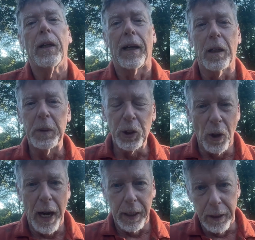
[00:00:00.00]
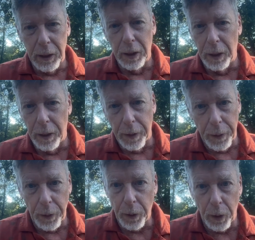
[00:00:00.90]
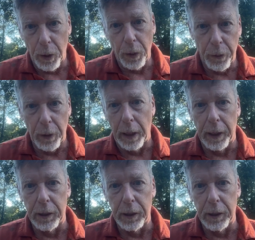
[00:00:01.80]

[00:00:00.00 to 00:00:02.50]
Now, let me try to, I